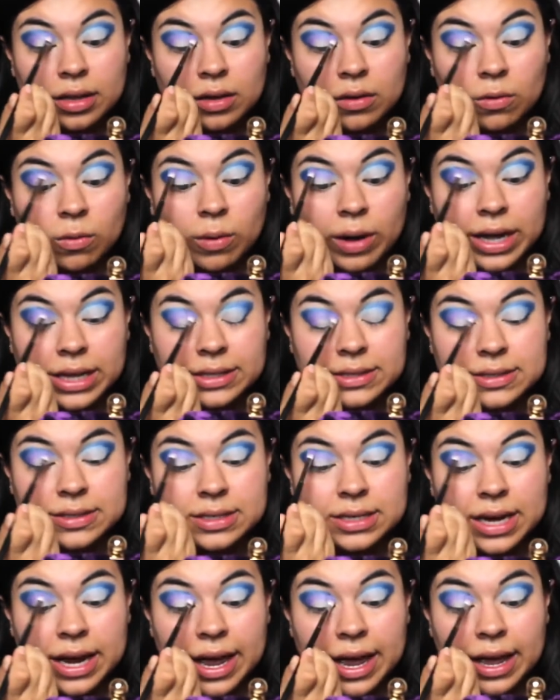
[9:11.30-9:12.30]

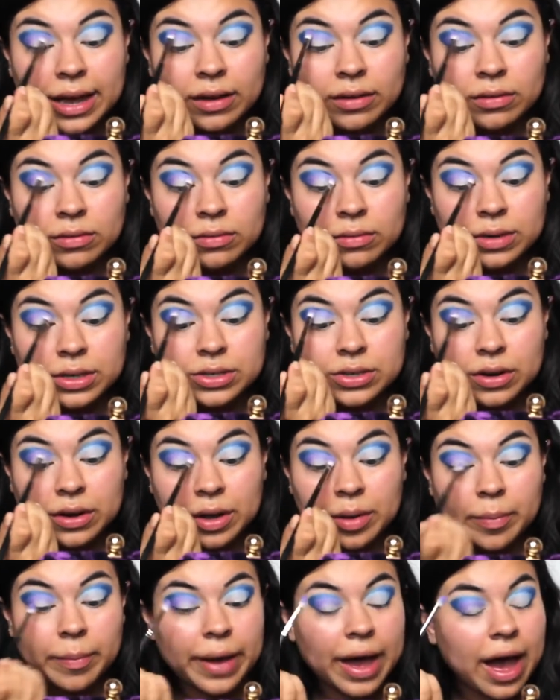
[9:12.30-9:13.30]
Wednesday. We took
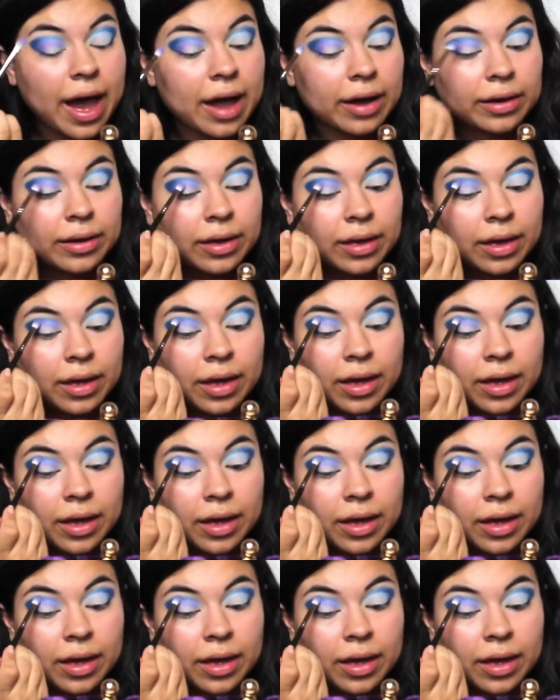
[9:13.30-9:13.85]
him back,